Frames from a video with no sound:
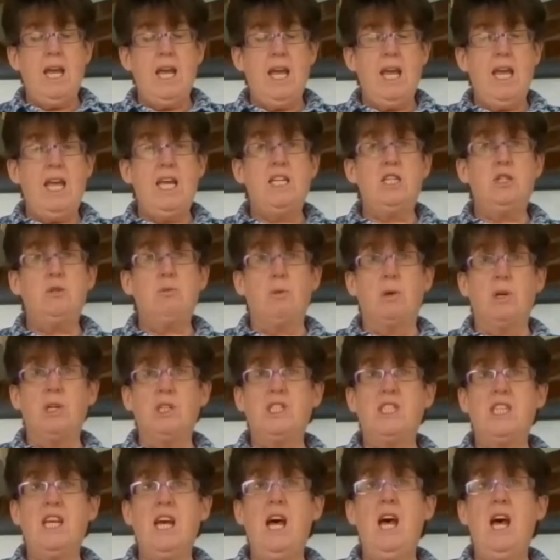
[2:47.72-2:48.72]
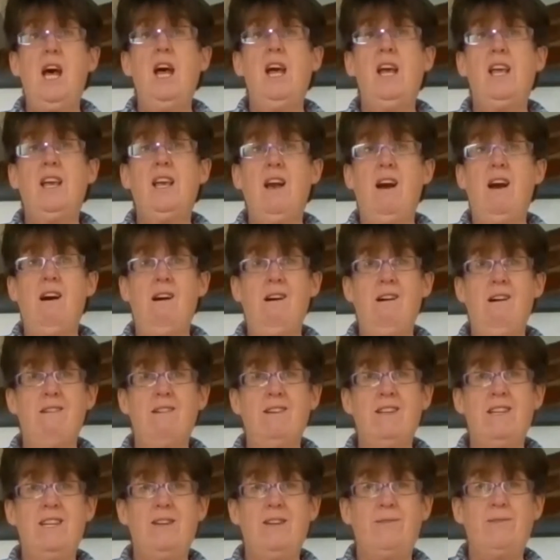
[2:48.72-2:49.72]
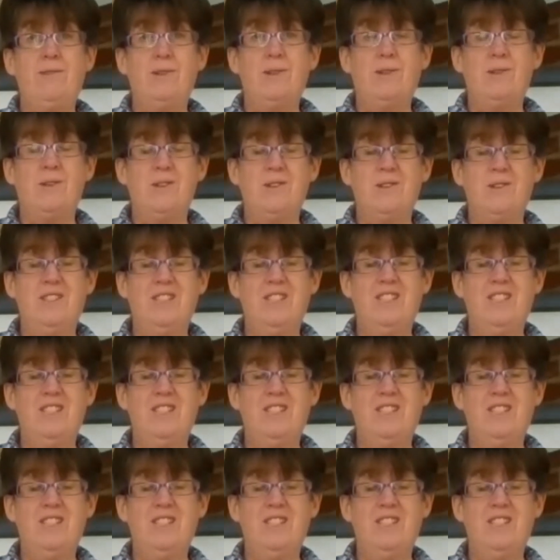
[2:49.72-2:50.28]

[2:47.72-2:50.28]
It was a carnivore.